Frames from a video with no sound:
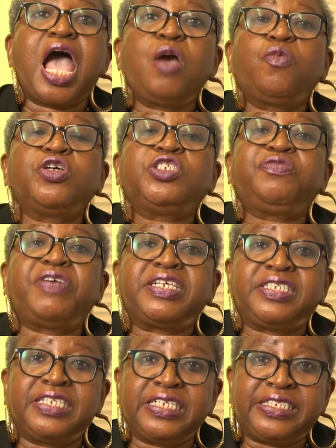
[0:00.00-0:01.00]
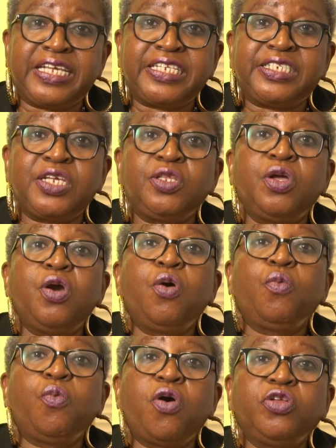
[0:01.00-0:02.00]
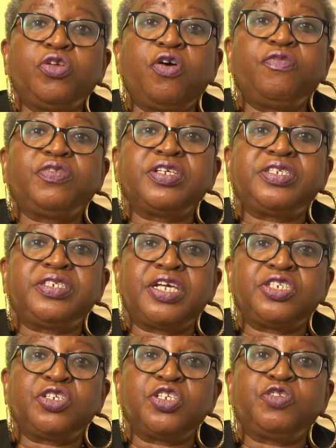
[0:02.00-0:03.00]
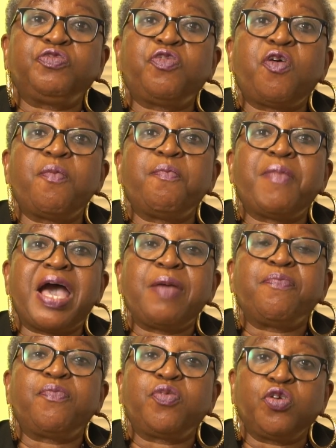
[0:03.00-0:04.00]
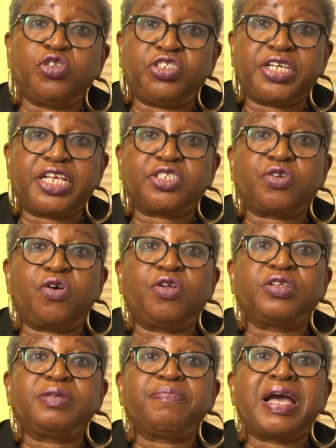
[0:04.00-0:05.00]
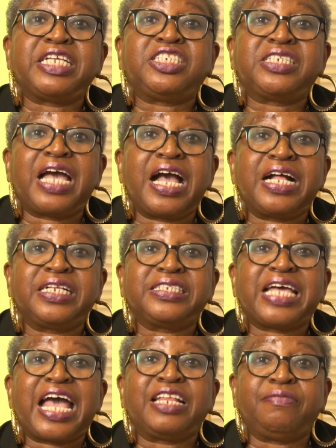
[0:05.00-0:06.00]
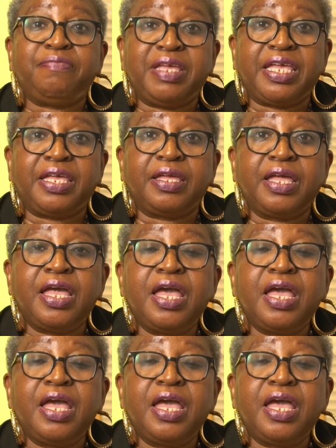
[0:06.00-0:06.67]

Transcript: I was facilitating one of the sessions for my project called My Child and Me.